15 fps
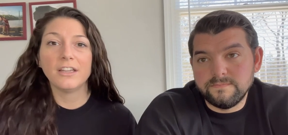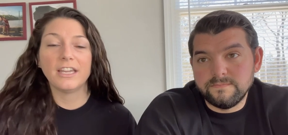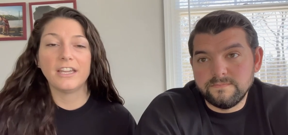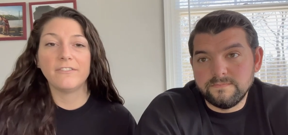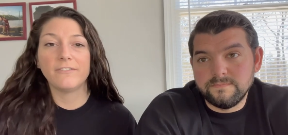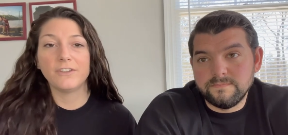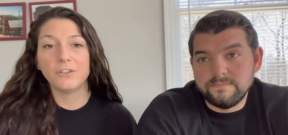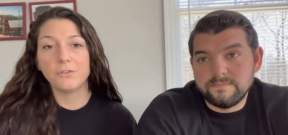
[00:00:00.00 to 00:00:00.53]

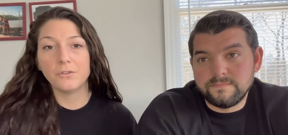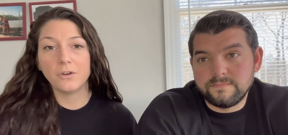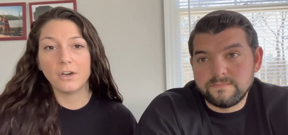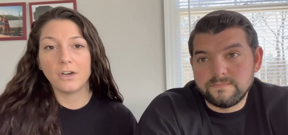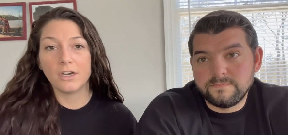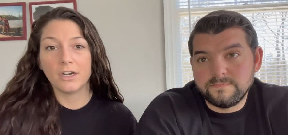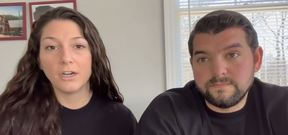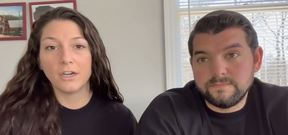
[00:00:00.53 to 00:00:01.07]
Speaker 1: If you
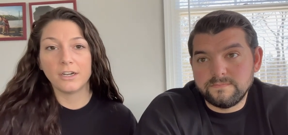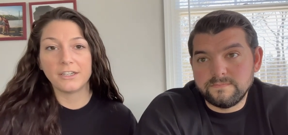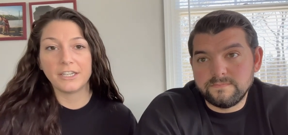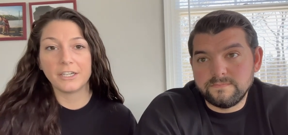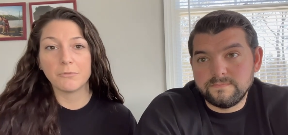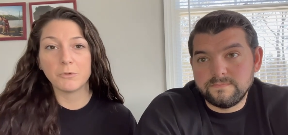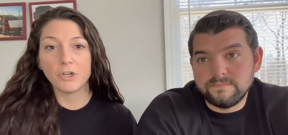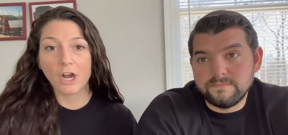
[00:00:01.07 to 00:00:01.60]
are
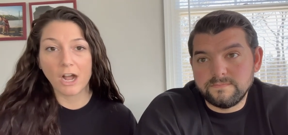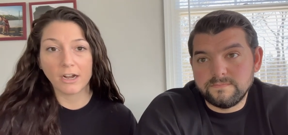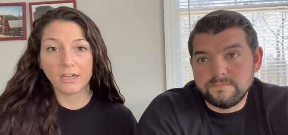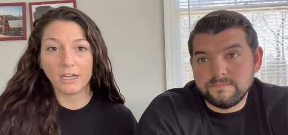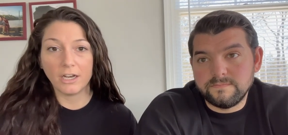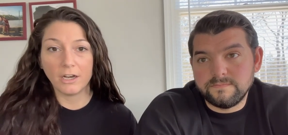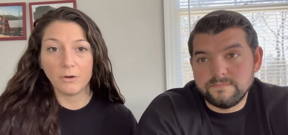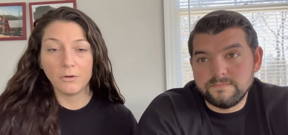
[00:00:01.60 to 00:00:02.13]
near
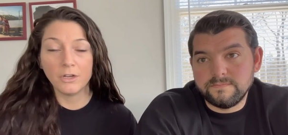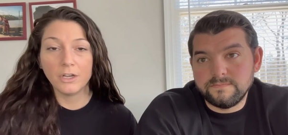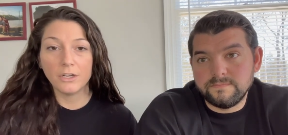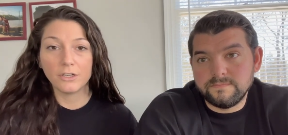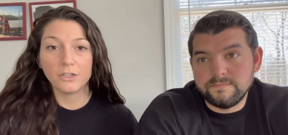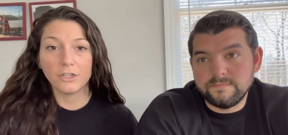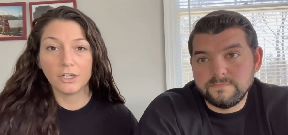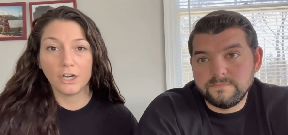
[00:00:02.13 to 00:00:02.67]
Morocco,
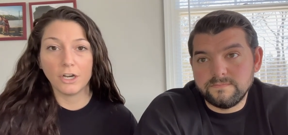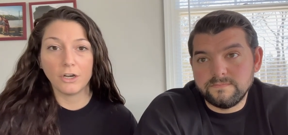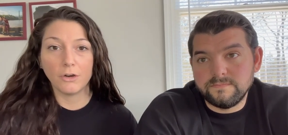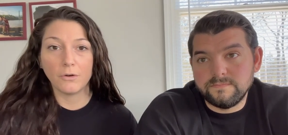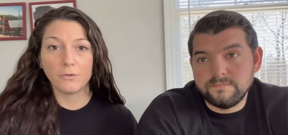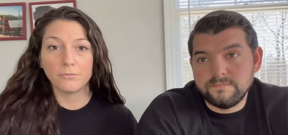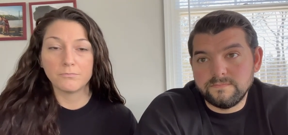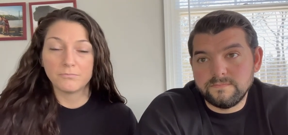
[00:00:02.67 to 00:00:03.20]

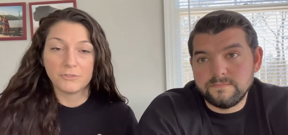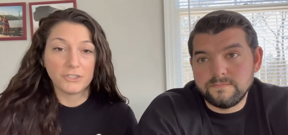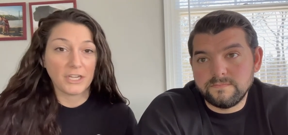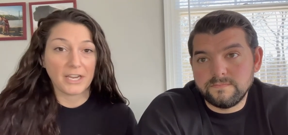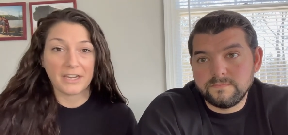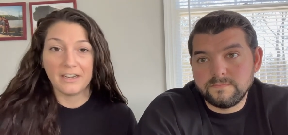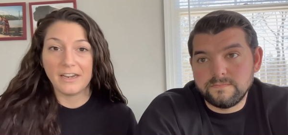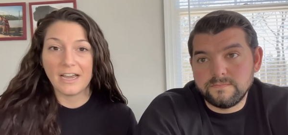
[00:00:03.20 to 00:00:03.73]
go
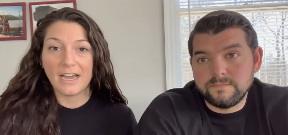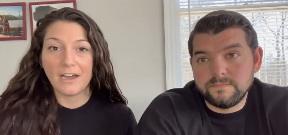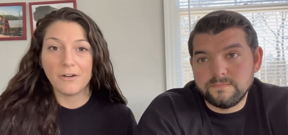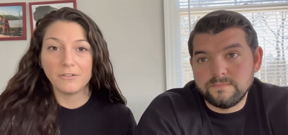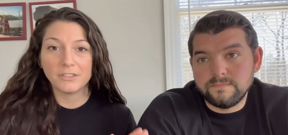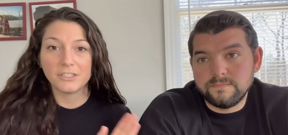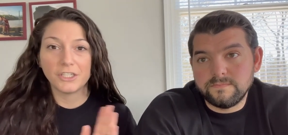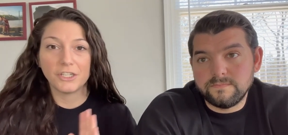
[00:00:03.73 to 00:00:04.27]
check it
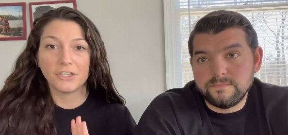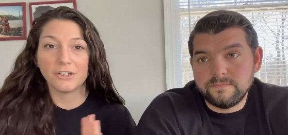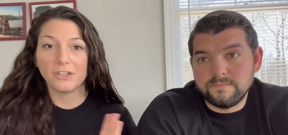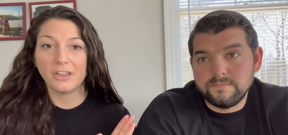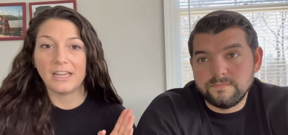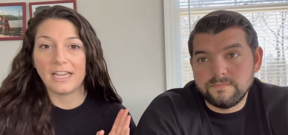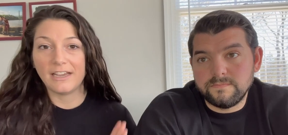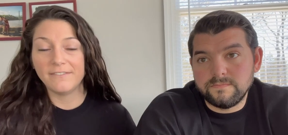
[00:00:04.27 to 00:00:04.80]
out. To your
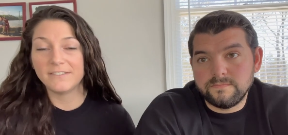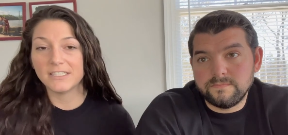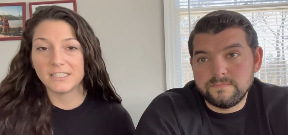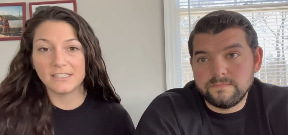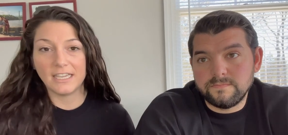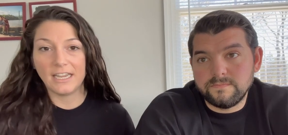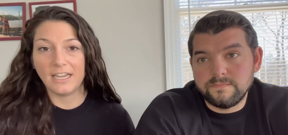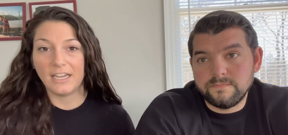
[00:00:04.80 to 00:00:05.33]
left
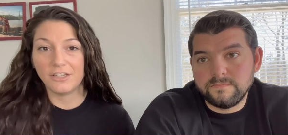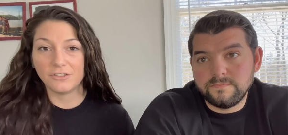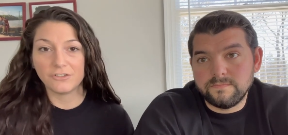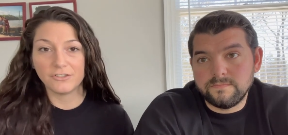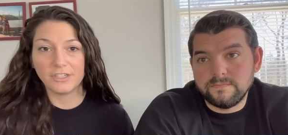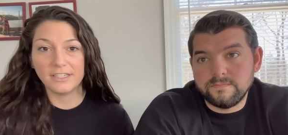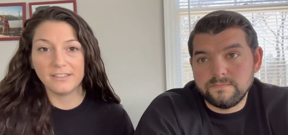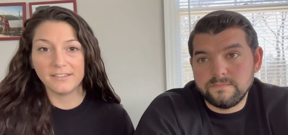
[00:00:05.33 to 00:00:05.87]
at the
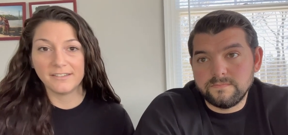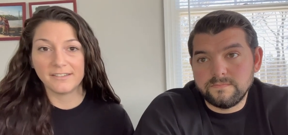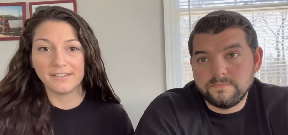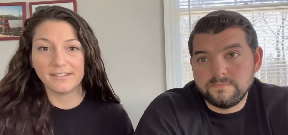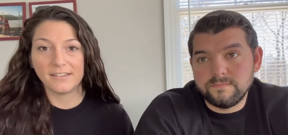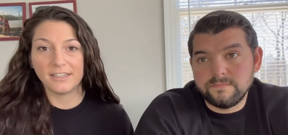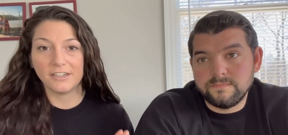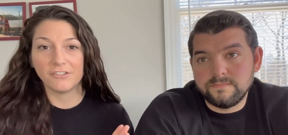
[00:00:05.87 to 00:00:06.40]

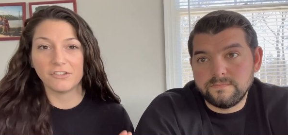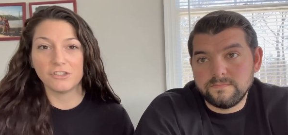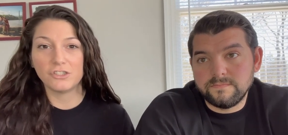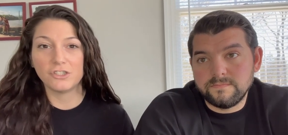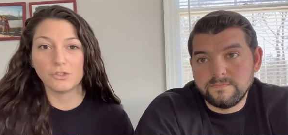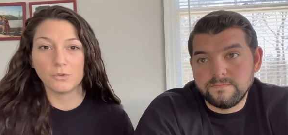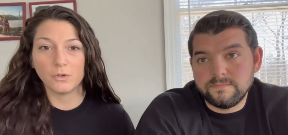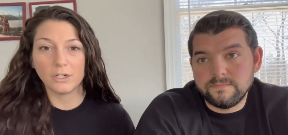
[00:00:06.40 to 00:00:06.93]
entrance, there's a
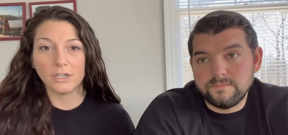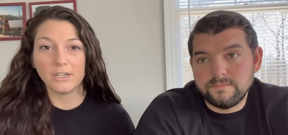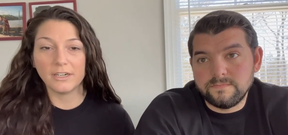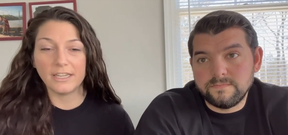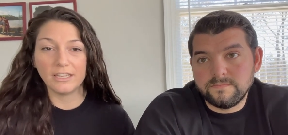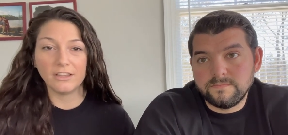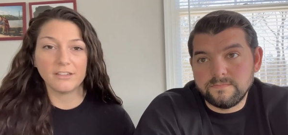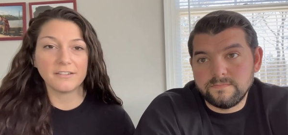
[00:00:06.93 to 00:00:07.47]
door.
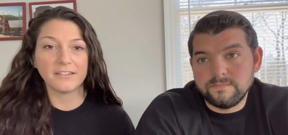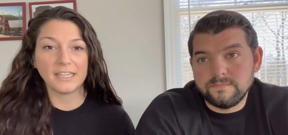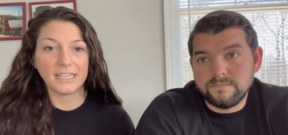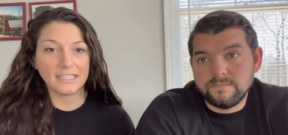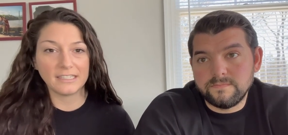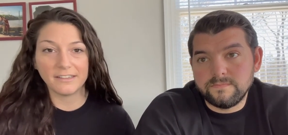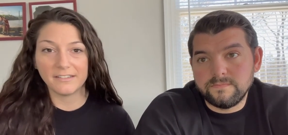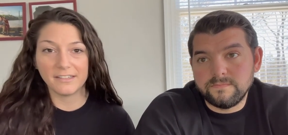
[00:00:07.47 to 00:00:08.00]
It looks like
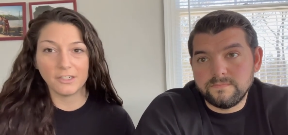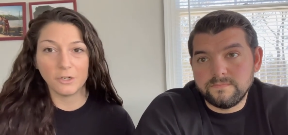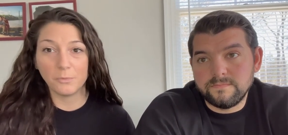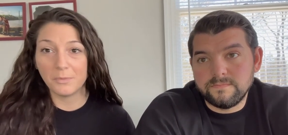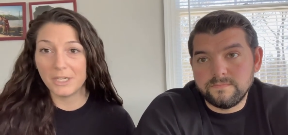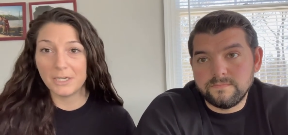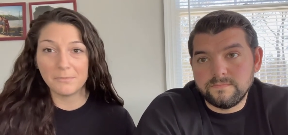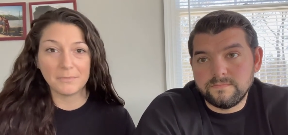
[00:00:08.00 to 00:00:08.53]
it doesn't
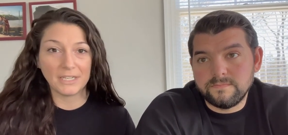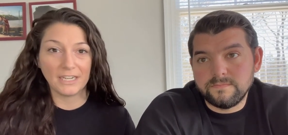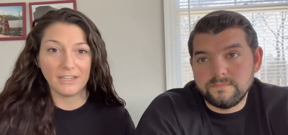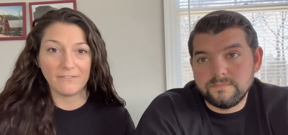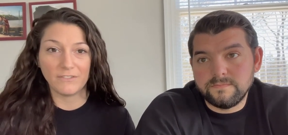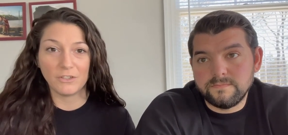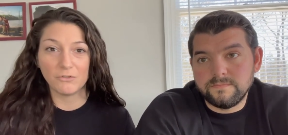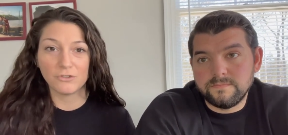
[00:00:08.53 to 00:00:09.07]
open, but
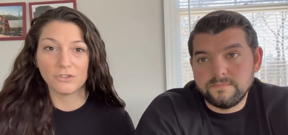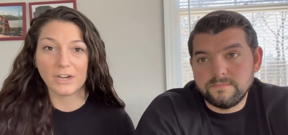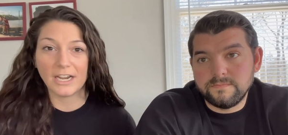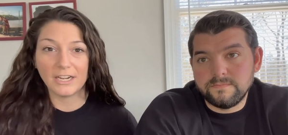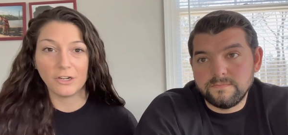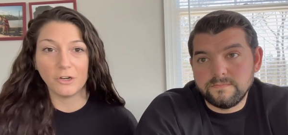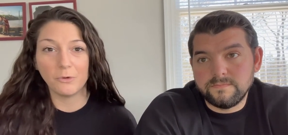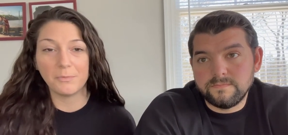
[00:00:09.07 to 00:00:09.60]
if you
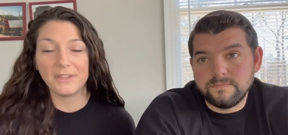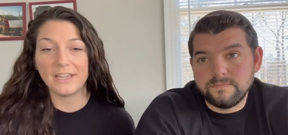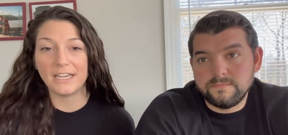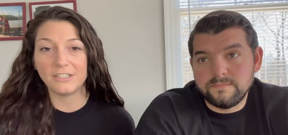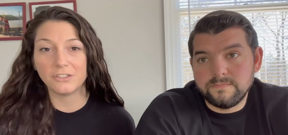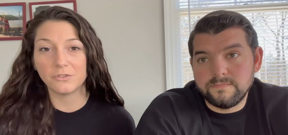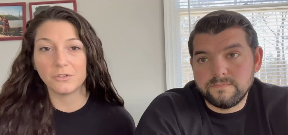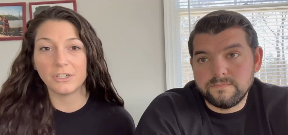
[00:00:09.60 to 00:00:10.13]
try to open
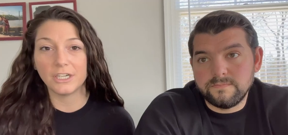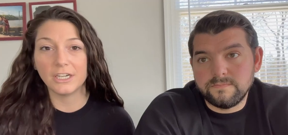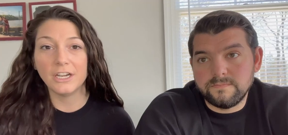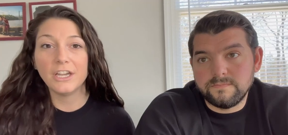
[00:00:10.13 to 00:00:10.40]
that door,